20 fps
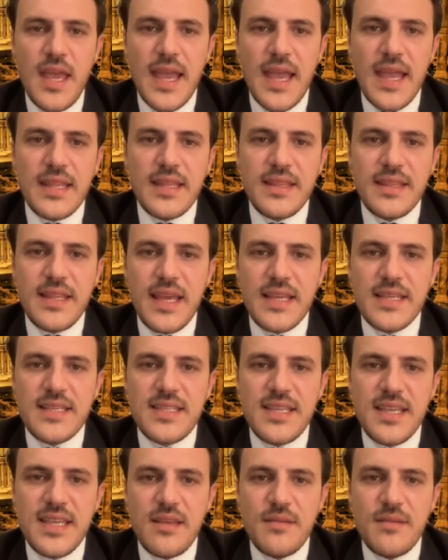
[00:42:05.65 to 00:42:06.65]
and they
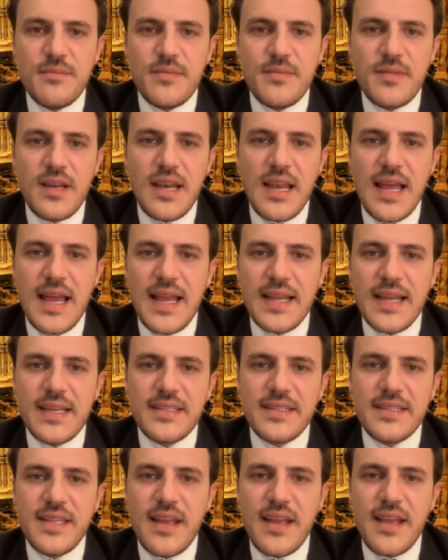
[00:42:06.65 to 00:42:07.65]
seem
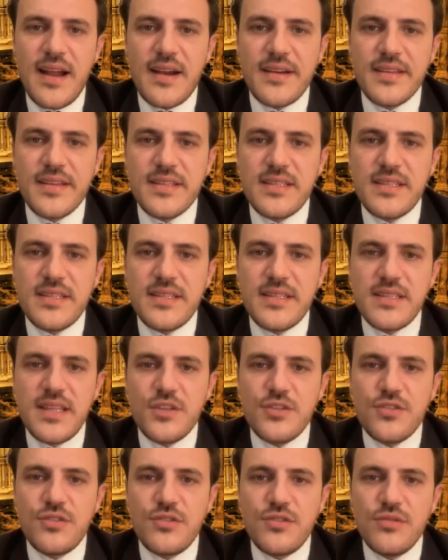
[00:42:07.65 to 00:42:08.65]
like they are in
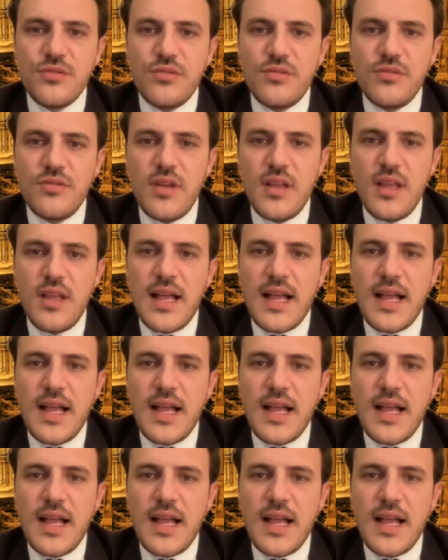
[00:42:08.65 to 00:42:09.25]
stage two